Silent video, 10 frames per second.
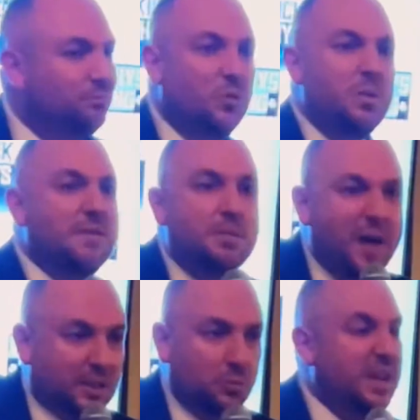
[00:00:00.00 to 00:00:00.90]
the
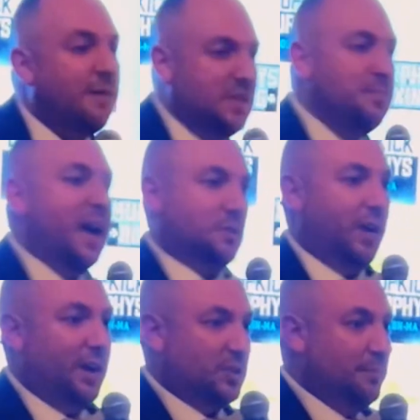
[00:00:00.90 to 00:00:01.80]
best
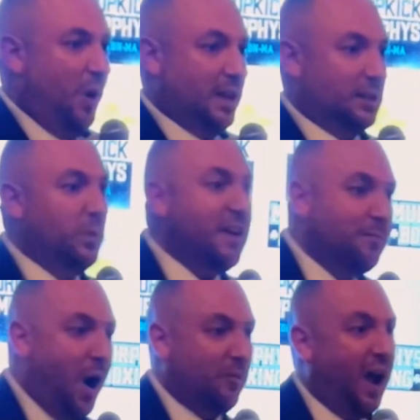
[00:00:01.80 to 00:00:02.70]
writers in Boston. We have
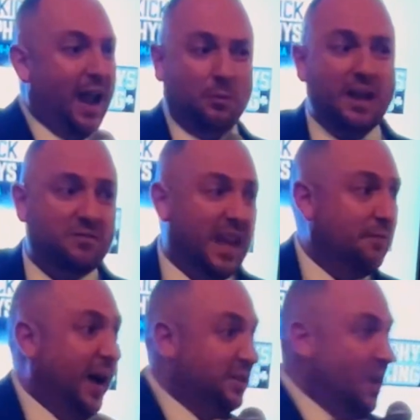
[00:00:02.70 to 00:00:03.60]
Bob Ryan, we have Dave
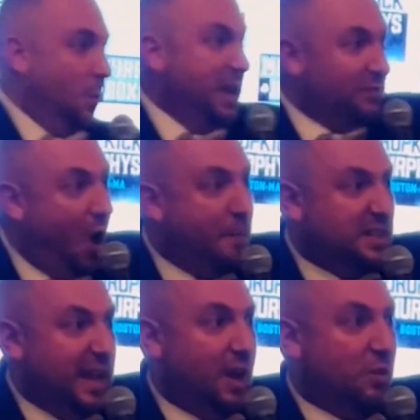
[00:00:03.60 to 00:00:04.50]
Wedge, we have Thomas
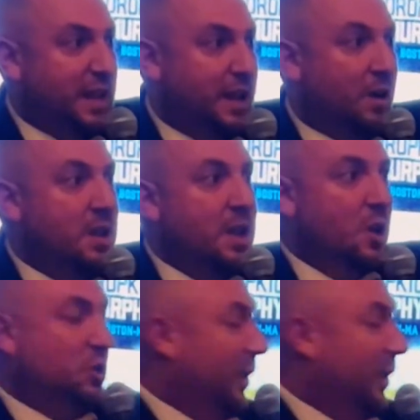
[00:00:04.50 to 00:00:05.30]
Hare right here, who's